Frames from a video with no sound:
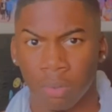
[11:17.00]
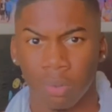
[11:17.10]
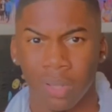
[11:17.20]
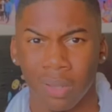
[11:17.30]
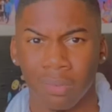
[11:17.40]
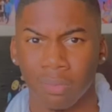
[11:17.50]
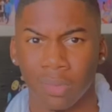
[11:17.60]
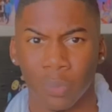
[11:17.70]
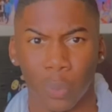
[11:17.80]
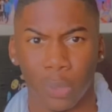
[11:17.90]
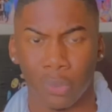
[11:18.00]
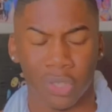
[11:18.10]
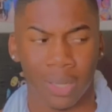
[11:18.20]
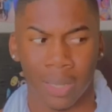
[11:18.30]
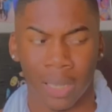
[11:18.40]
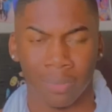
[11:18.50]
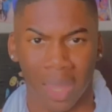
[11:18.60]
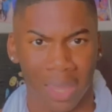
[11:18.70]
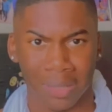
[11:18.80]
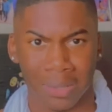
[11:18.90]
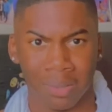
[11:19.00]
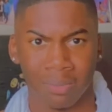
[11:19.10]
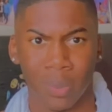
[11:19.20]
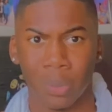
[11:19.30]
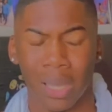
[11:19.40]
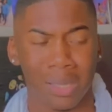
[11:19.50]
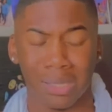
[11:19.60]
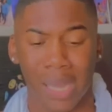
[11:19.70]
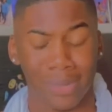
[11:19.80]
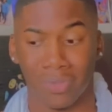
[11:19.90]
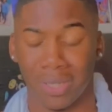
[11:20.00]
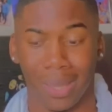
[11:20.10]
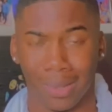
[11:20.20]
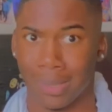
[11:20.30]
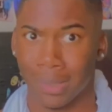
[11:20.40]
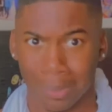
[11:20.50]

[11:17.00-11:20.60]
You know, weird shit like this. Who does that shit?